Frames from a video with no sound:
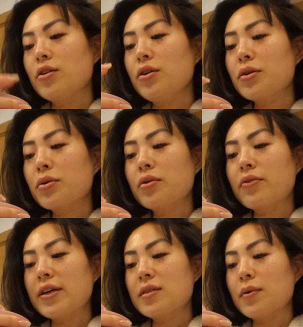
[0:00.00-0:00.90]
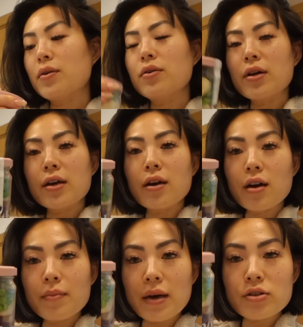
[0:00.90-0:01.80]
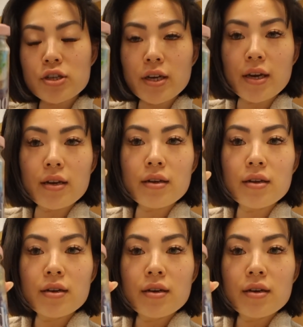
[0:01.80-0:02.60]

unicorn rice bowl and kung pao chicken.